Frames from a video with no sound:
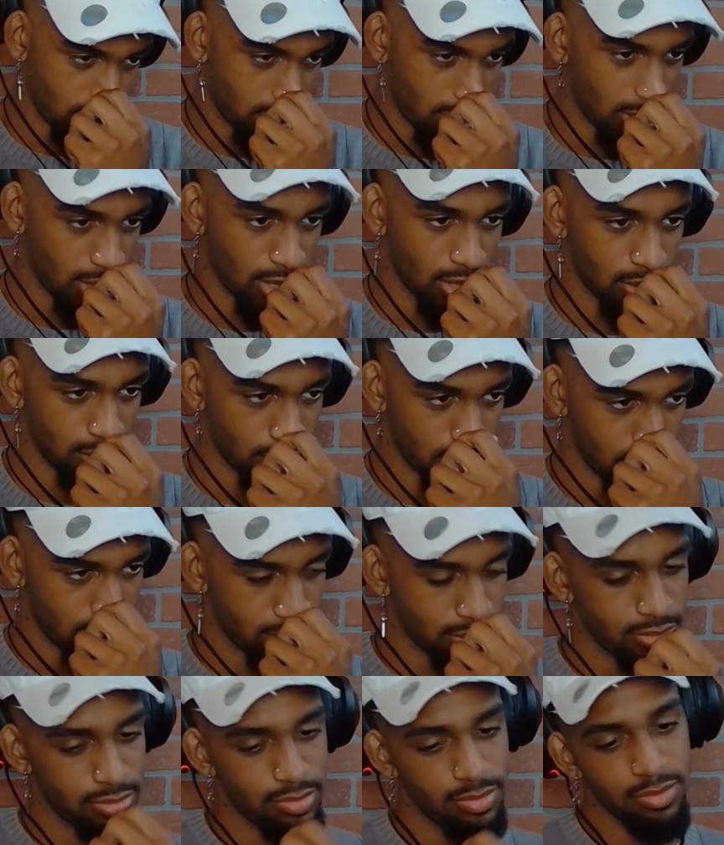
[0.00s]
like
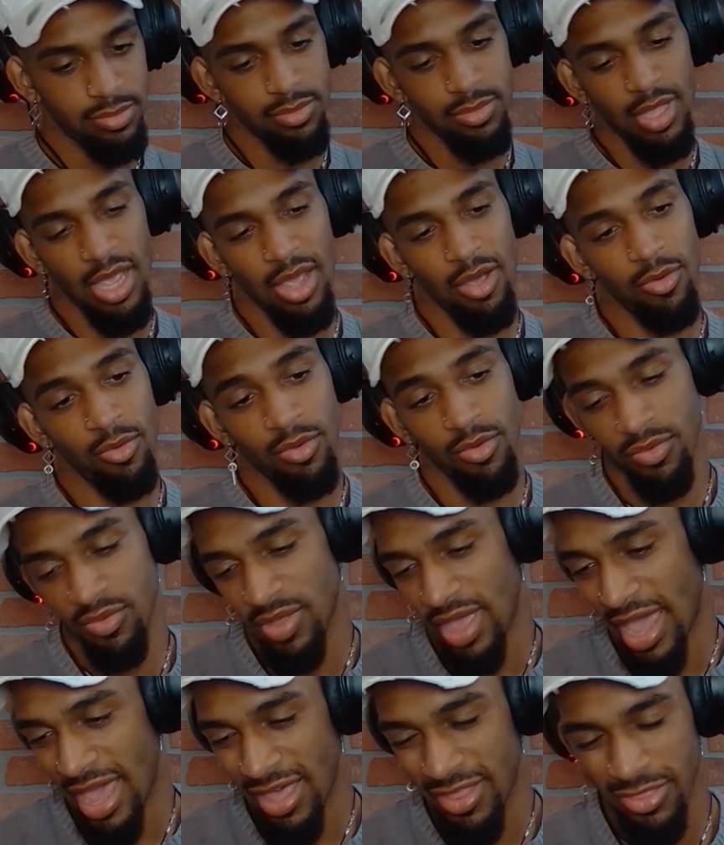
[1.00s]
how
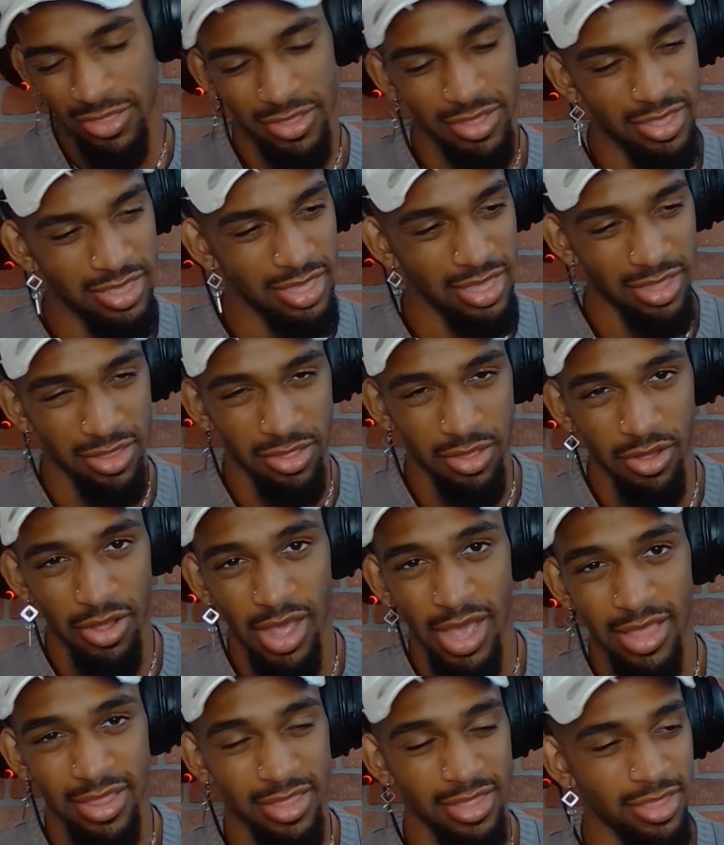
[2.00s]
an athlete kicks their
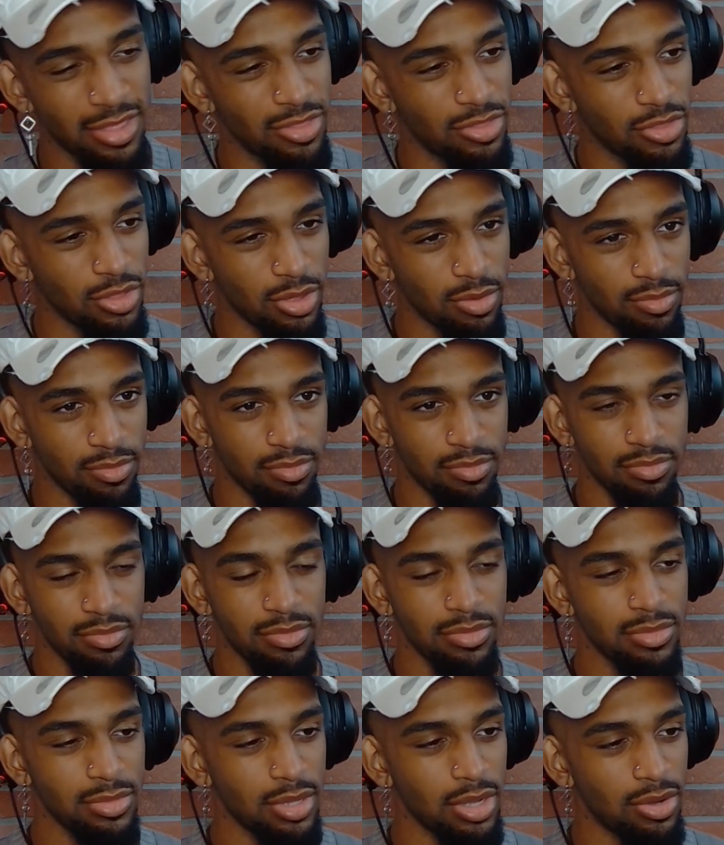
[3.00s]
ass at the gym.
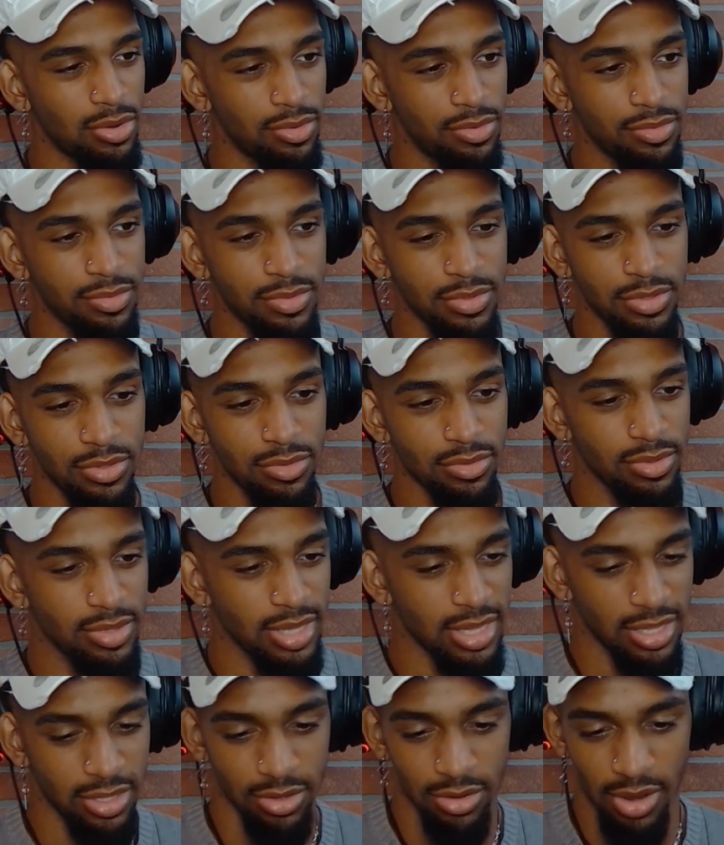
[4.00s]
No, you
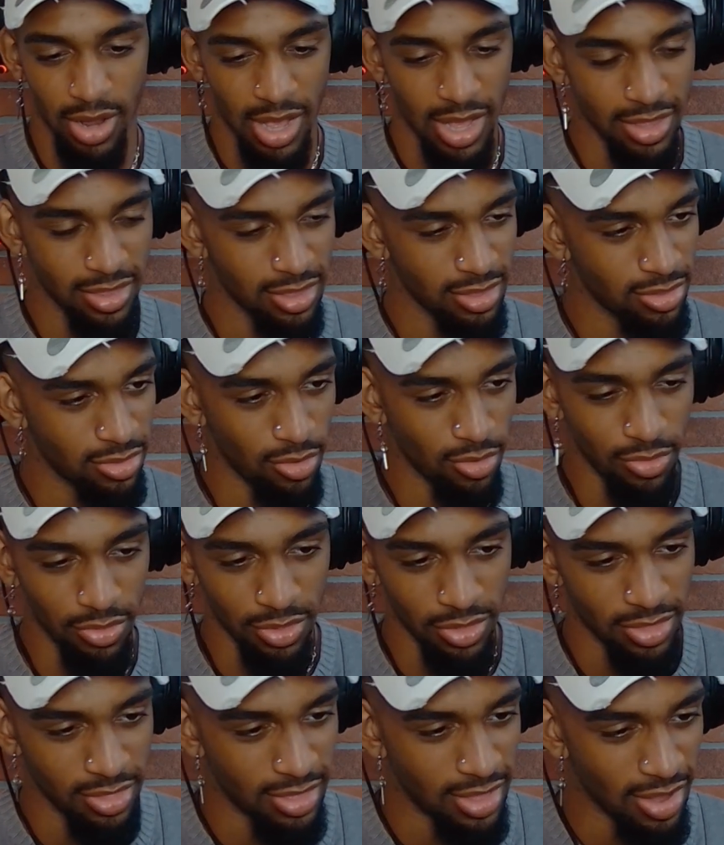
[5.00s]
kick your ass at all
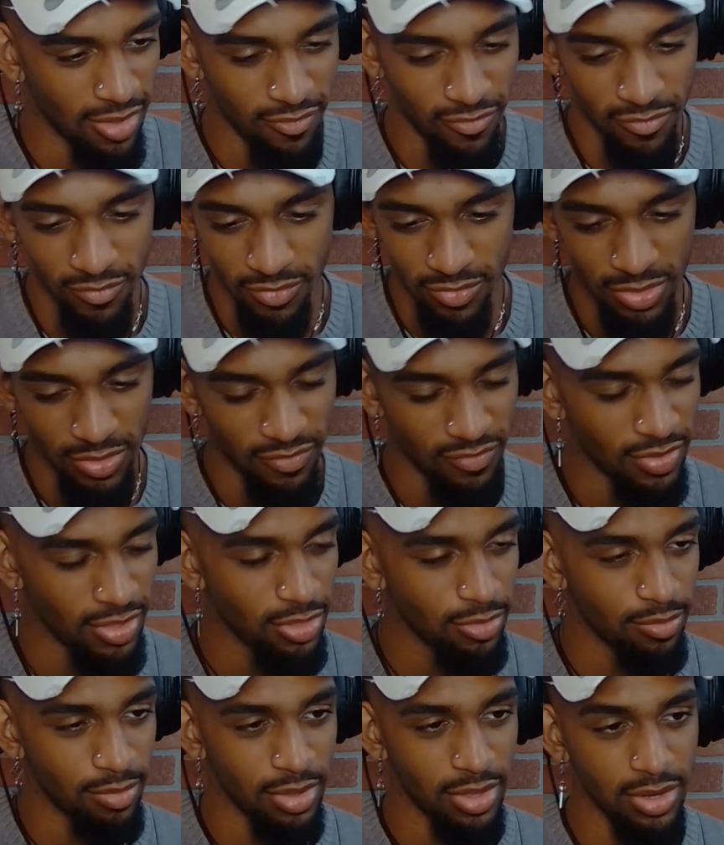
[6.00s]
this dev
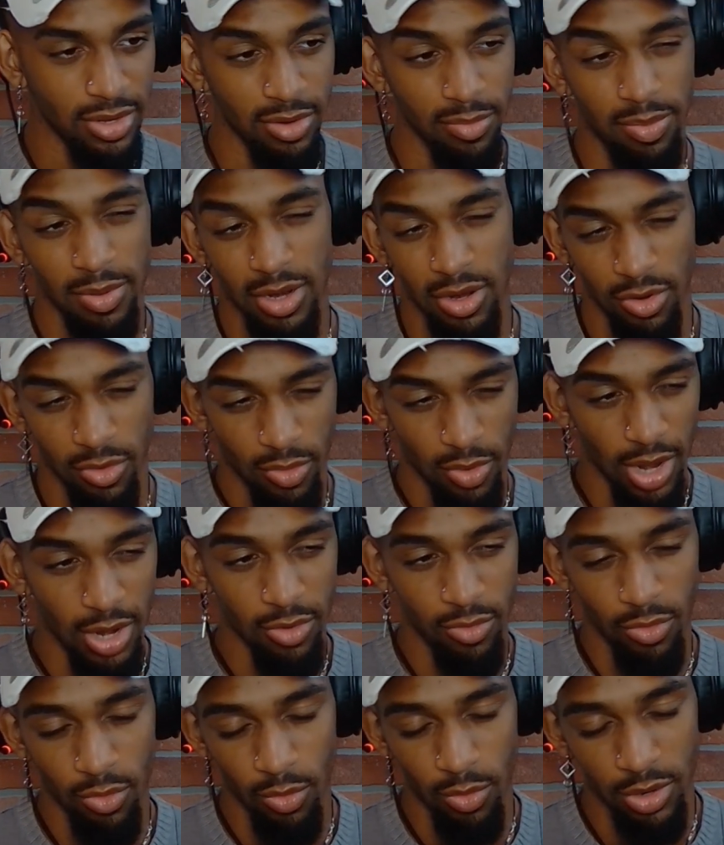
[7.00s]
development, depending on, I
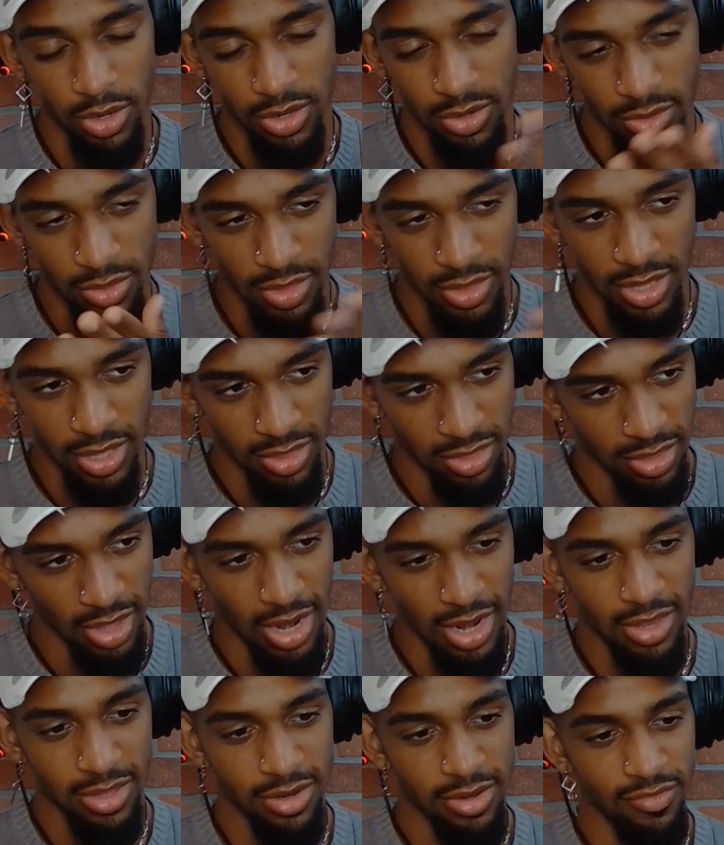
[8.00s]
don't know what like
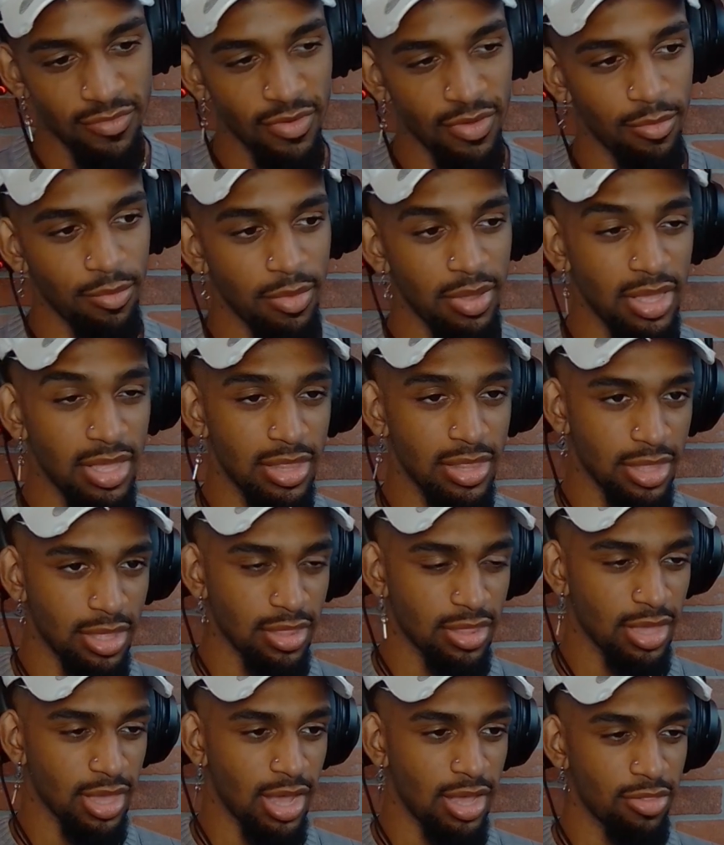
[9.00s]
side of the development
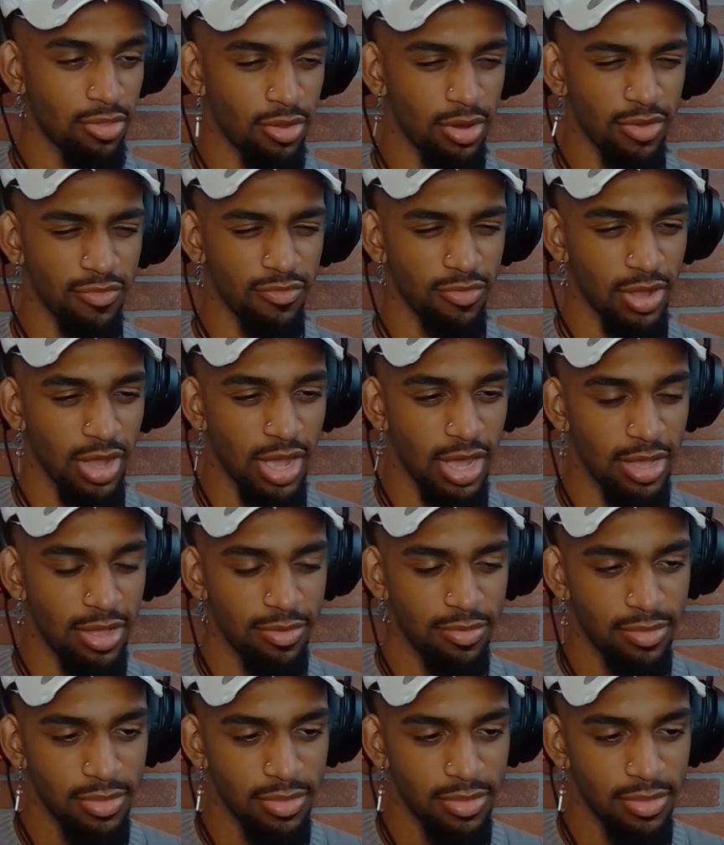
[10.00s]
this guy's on. I forgot.